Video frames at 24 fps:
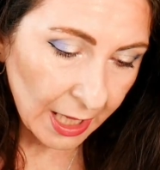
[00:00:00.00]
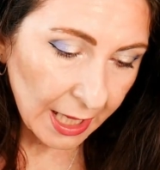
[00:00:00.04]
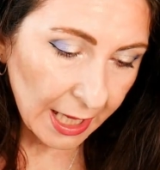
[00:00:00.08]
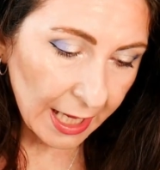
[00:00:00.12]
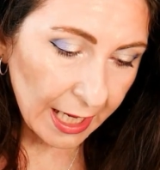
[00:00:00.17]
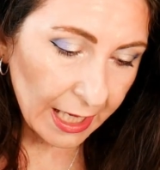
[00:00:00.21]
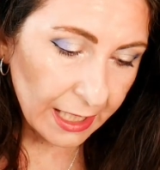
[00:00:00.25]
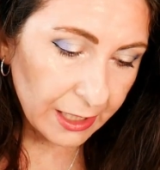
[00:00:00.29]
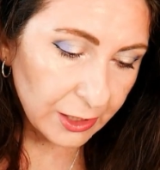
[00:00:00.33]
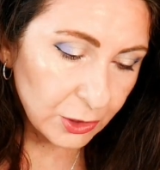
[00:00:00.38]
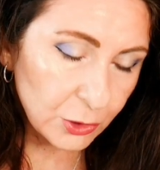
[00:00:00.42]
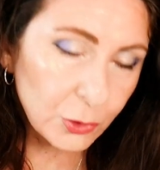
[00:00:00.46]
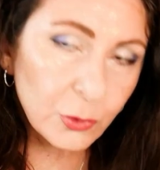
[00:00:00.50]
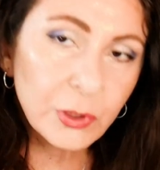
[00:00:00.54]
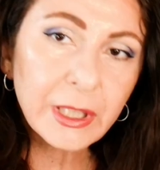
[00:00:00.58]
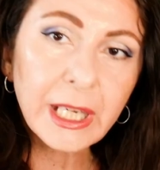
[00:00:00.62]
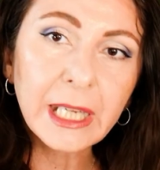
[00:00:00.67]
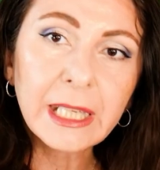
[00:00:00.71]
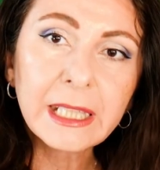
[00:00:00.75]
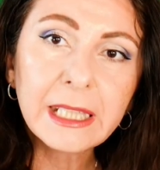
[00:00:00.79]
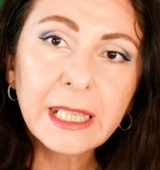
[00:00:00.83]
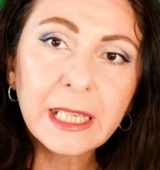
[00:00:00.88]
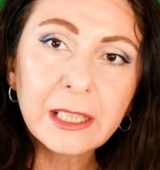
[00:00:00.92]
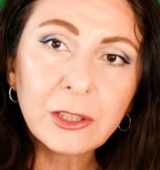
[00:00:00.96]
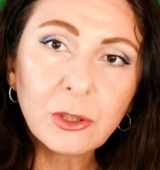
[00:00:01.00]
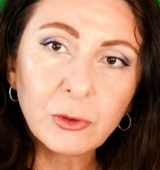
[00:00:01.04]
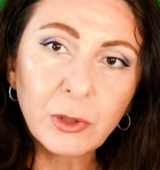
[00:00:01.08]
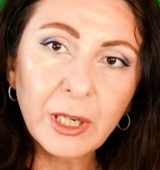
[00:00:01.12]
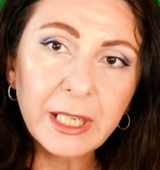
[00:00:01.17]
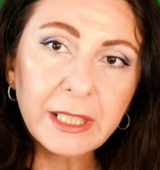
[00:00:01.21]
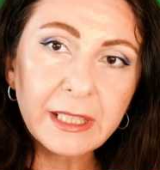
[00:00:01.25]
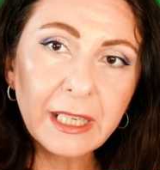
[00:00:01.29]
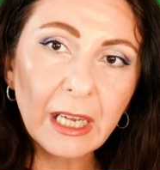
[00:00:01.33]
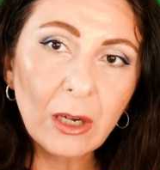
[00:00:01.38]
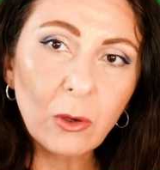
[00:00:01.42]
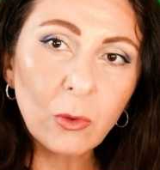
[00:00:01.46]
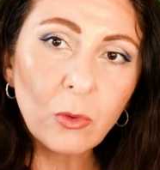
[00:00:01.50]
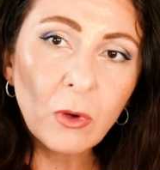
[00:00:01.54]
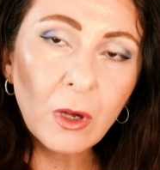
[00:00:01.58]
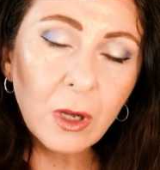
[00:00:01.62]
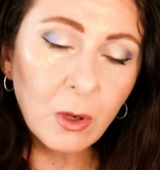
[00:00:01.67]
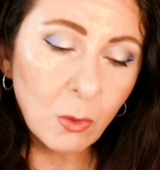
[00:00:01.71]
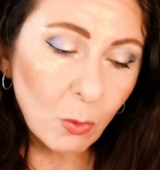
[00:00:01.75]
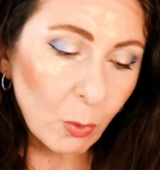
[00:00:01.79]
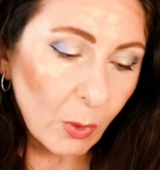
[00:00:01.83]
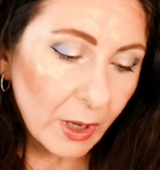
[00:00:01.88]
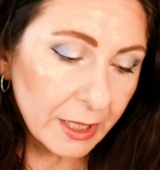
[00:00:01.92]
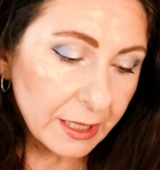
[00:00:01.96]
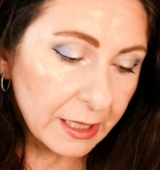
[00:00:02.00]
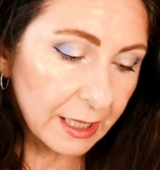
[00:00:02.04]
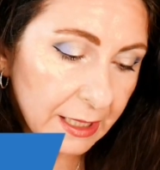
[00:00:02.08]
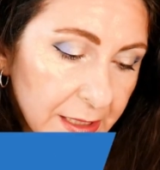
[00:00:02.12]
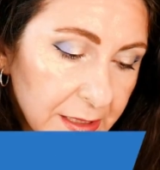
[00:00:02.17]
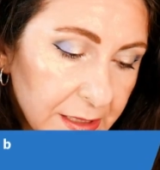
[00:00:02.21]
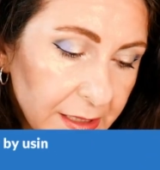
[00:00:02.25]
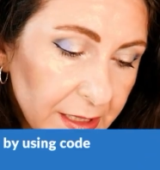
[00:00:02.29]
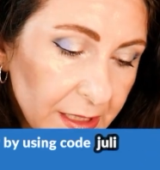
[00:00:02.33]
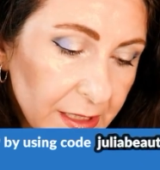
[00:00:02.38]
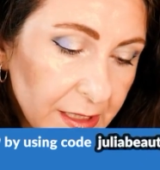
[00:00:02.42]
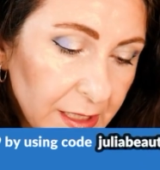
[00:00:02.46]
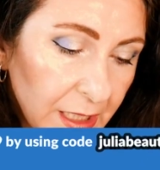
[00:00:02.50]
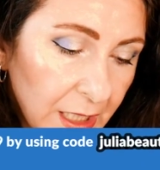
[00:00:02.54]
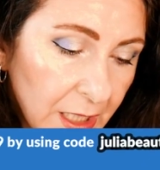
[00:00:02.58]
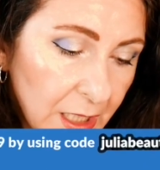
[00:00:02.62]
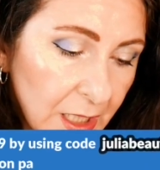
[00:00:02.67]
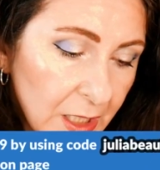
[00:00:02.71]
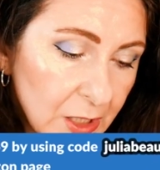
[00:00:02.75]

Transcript: And you can get right now $100